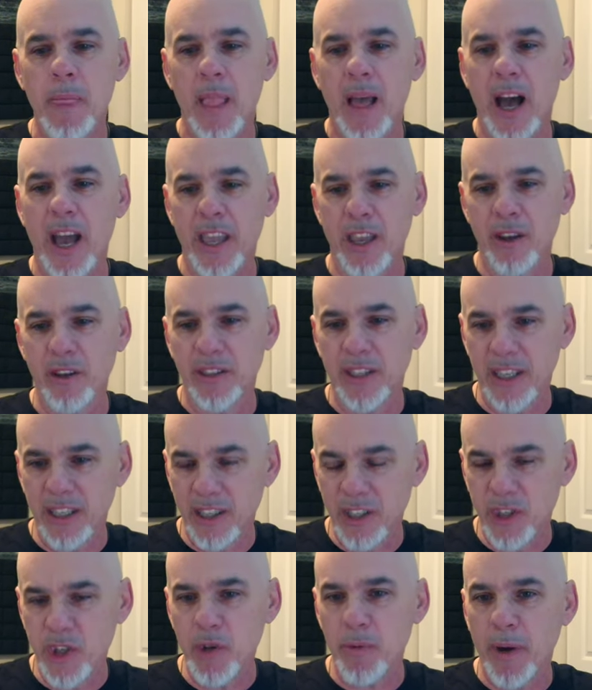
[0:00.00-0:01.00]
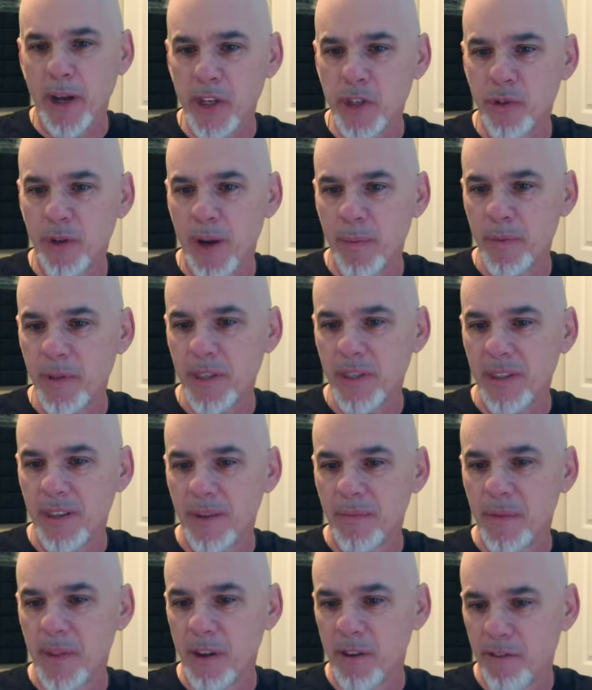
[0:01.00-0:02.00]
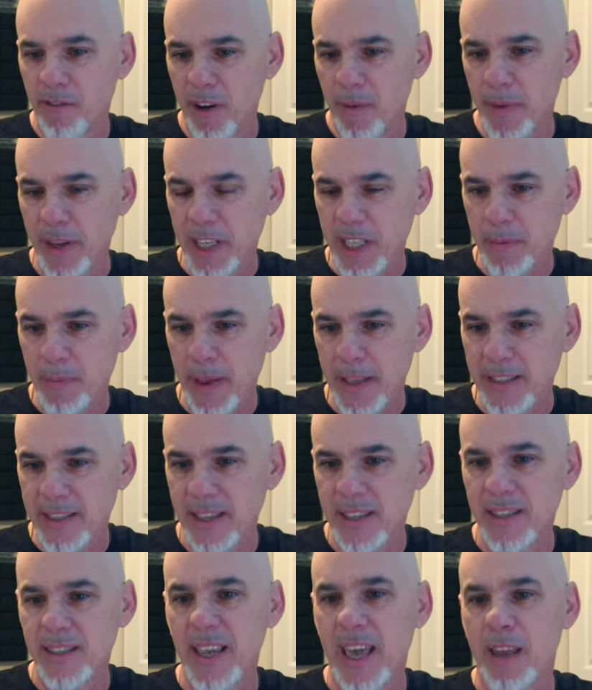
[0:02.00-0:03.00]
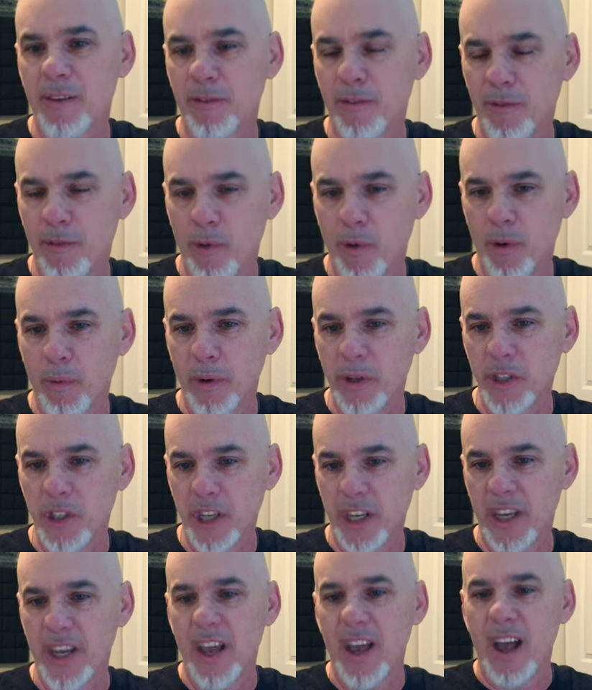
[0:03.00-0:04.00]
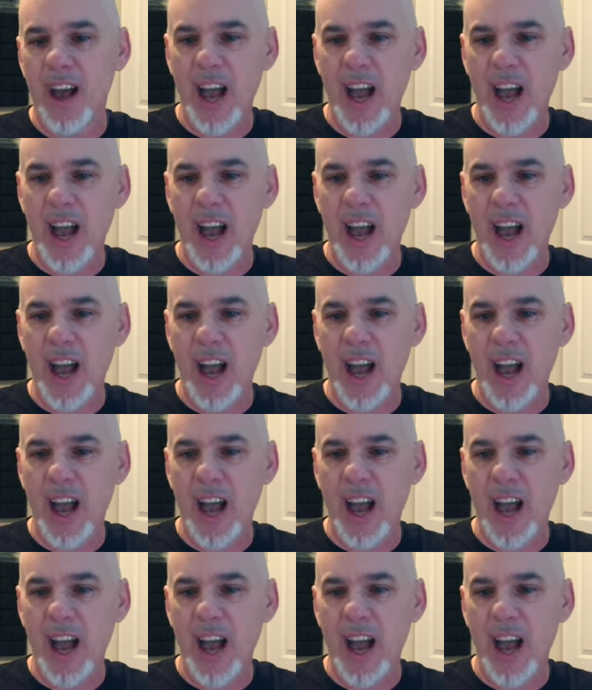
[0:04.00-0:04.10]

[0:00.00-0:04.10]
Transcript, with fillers: I used to do my trips from expenses and from 401g.